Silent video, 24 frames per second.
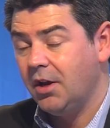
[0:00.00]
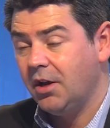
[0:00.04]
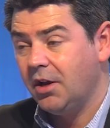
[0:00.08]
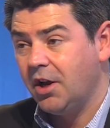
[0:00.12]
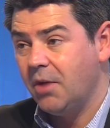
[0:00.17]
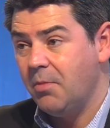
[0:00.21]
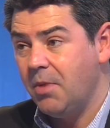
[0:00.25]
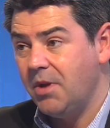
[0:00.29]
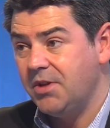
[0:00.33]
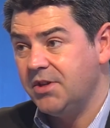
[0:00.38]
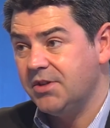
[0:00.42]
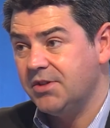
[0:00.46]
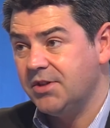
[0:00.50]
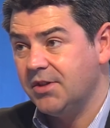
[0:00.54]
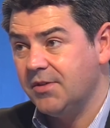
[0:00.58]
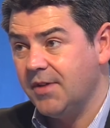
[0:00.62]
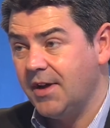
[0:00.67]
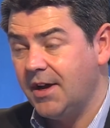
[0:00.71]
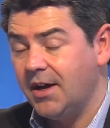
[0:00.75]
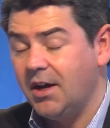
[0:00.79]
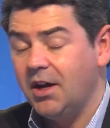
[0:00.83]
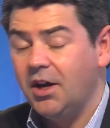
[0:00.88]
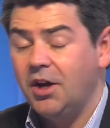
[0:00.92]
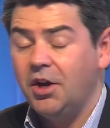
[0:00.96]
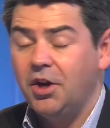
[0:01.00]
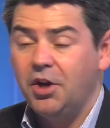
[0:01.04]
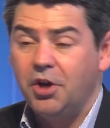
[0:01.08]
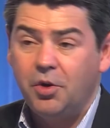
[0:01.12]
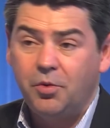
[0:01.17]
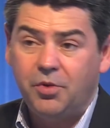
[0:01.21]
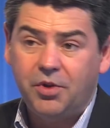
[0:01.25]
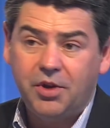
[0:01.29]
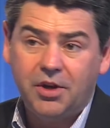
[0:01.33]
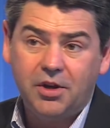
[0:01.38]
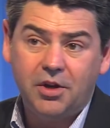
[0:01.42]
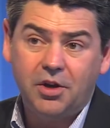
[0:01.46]
committed to that. Yeah.
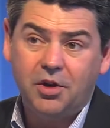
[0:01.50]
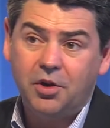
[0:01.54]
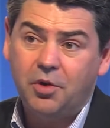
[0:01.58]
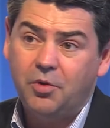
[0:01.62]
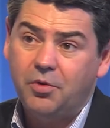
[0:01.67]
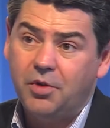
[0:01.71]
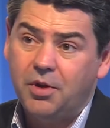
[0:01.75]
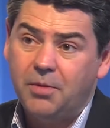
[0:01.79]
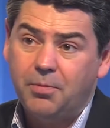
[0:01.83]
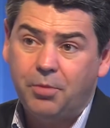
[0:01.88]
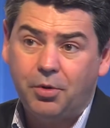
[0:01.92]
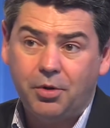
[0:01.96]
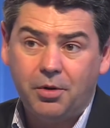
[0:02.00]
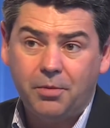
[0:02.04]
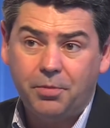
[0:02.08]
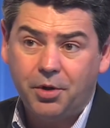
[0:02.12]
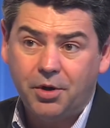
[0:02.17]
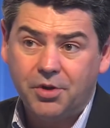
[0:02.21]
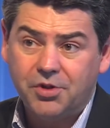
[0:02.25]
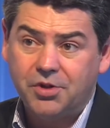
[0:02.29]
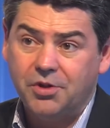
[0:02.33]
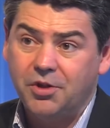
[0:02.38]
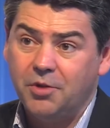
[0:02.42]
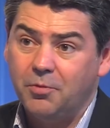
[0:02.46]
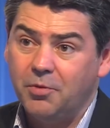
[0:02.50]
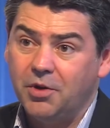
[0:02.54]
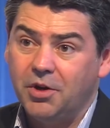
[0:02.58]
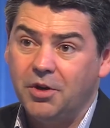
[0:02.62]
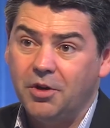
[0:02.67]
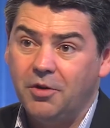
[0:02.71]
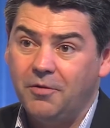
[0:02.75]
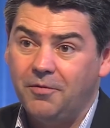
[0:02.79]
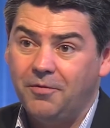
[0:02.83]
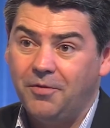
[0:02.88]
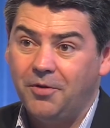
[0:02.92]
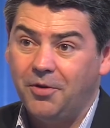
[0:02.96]
Who the person that we
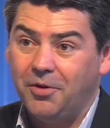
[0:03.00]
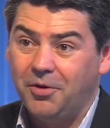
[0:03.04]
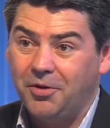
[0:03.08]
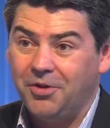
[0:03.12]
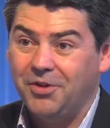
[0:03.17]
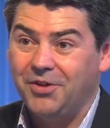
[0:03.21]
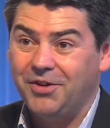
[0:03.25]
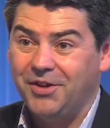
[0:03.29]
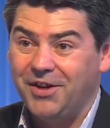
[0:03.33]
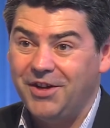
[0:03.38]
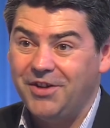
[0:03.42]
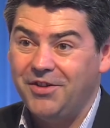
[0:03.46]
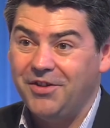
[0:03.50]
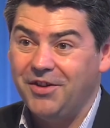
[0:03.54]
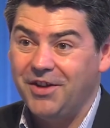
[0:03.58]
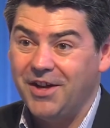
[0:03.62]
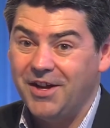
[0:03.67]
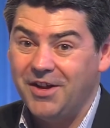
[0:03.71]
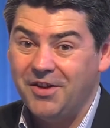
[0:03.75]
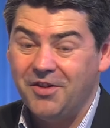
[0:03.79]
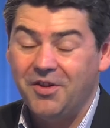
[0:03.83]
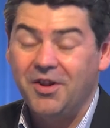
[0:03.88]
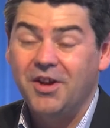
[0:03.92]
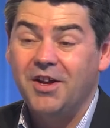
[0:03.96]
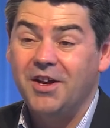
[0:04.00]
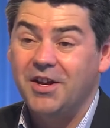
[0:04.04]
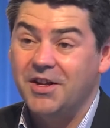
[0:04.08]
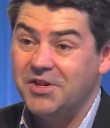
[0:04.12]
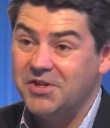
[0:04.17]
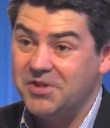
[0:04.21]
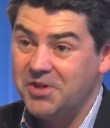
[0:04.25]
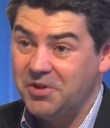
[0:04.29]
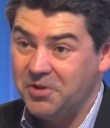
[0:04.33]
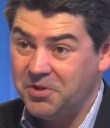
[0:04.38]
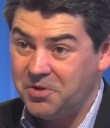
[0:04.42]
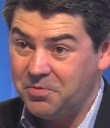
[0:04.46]
go for in the end is
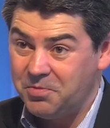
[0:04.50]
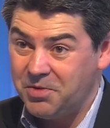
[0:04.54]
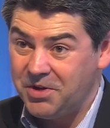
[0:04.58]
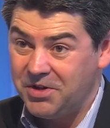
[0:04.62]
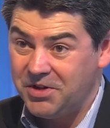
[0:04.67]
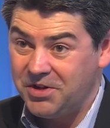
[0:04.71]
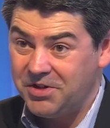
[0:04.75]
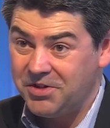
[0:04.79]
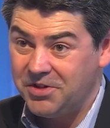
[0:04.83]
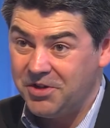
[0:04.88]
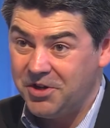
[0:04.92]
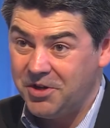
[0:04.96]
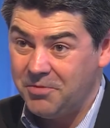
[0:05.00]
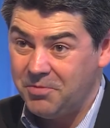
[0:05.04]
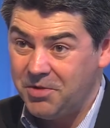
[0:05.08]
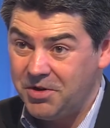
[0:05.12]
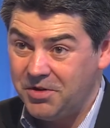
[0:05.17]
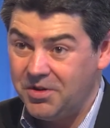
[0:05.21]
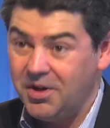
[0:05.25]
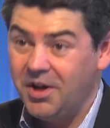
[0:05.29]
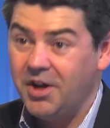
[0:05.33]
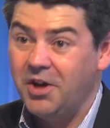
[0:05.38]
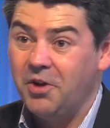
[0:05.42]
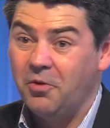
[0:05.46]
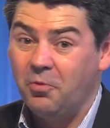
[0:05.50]
still to be determined. Yeah.